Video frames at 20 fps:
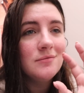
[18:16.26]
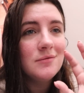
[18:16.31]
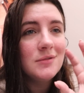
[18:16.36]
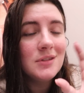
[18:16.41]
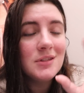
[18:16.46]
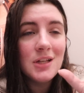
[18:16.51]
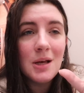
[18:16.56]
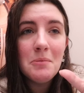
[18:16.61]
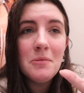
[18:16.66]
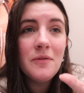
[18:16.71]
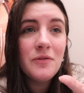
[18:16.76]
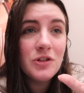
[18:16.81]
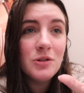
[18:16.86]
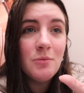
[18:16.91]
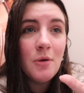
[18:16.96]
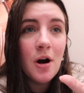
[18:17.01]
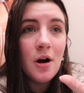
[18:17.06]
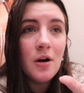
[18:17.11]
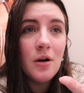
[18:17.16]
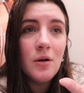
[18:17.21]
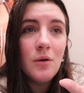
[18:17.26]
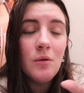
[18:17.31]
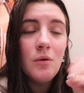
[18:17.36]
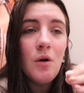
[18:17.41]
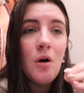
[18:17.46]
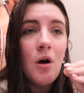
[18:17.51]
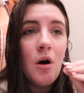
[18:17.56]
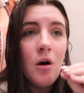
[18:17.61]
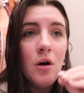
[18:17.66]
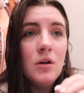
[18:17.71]
some of
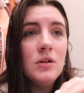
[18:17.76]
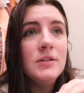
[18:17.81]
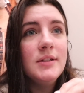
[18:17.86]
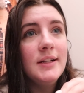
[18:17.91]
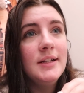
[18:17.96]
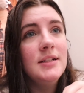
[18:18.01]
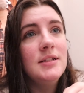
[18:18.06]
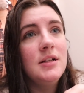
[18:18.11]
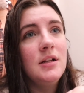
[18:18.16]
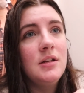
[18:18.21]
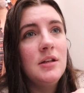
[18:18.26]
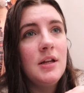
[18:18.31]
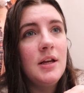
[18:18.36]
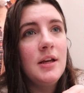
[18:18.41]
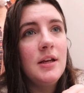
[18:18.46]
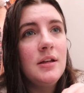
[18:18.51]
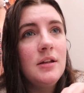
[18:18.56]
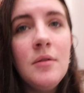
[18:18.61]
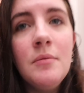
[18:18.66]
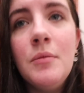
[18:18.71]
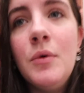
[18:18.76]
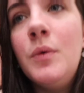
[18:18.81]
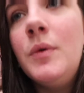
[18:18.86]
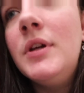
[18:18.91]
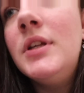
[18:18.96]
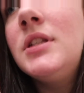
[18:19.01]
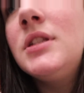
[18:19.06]
tomorrow all day Sunday. But we